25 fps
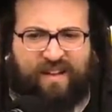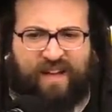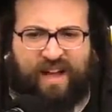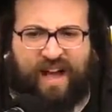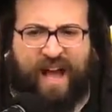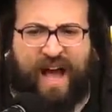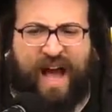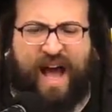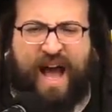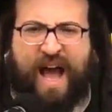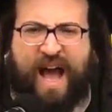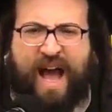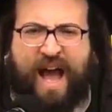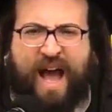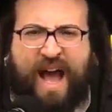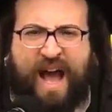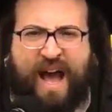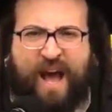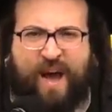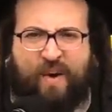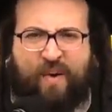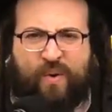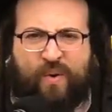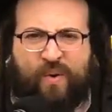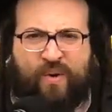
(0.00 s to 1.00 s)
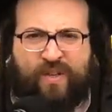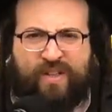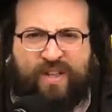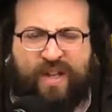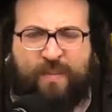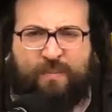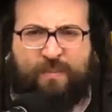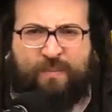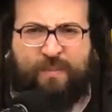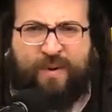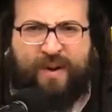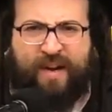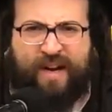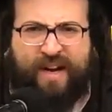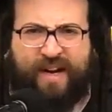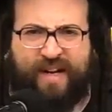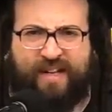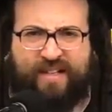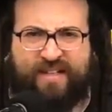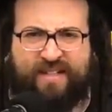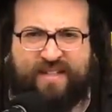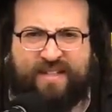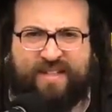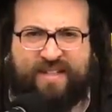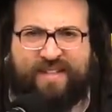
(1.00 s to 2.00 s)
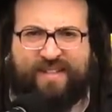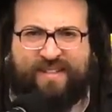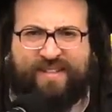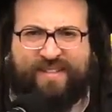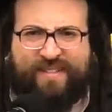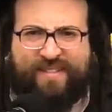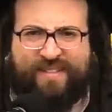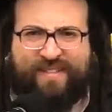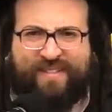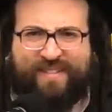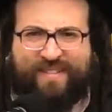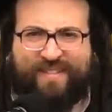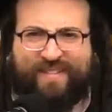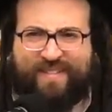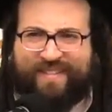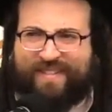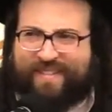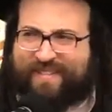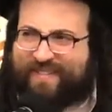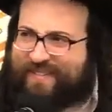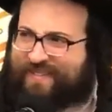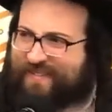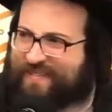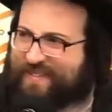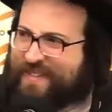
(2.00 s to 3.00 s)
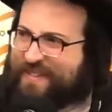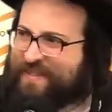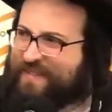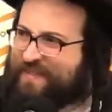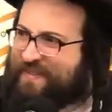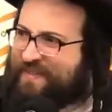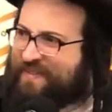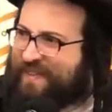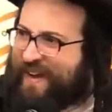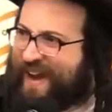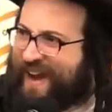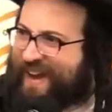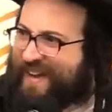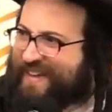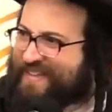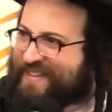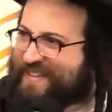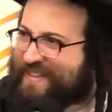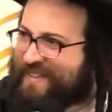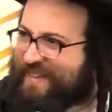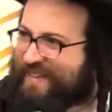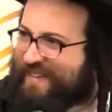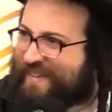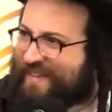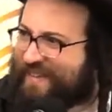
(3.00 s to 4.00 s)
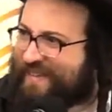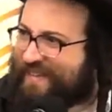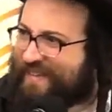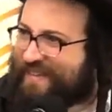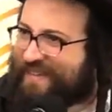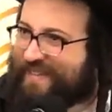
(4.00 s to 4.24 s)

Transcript: how could a person, is it waaktig?